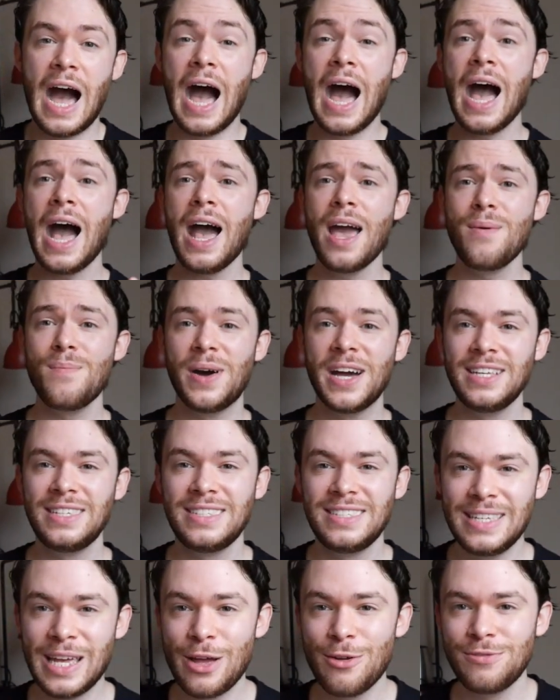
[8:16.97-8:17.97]
I
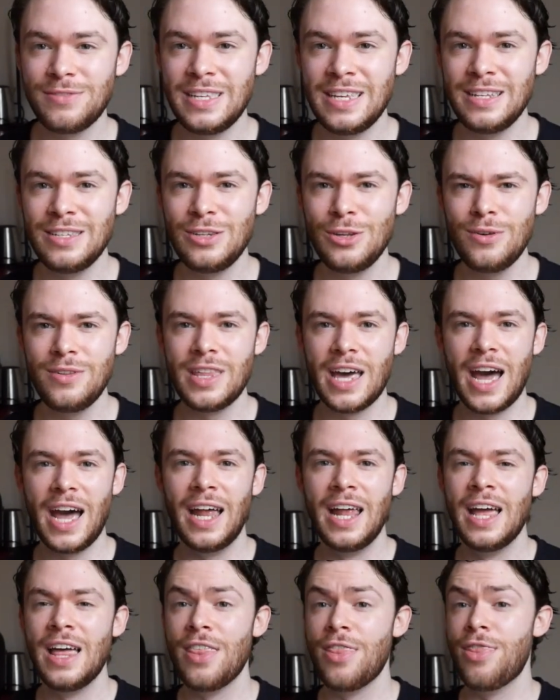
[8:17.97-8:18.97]
myself didn't do
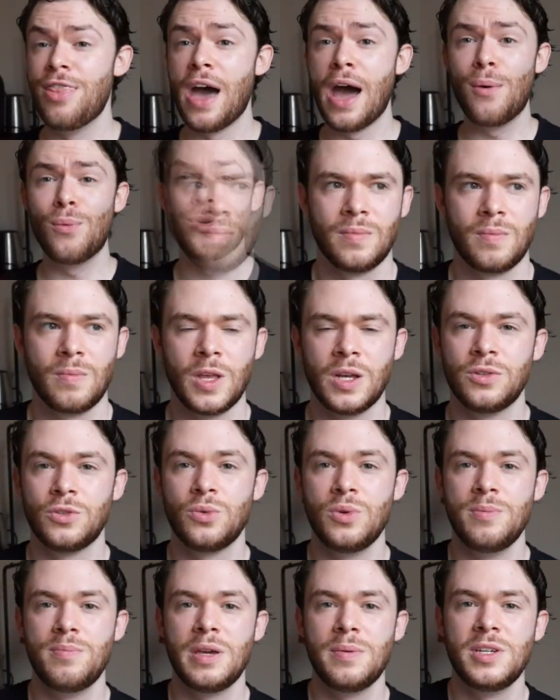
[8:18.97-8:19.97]
that. That was
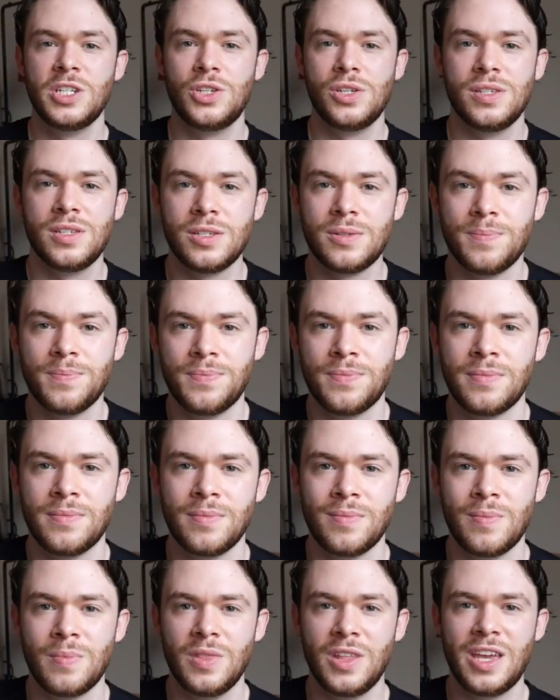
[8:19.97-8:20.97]
sweet baby Jesus.
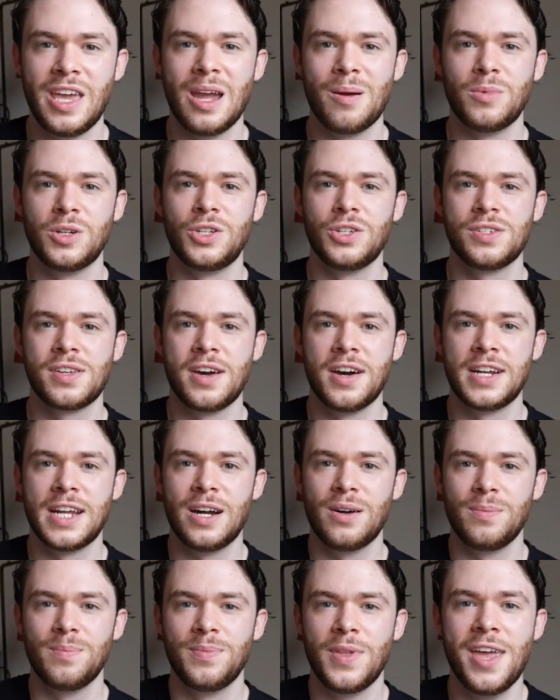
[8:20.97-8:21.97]
The camera just cut out.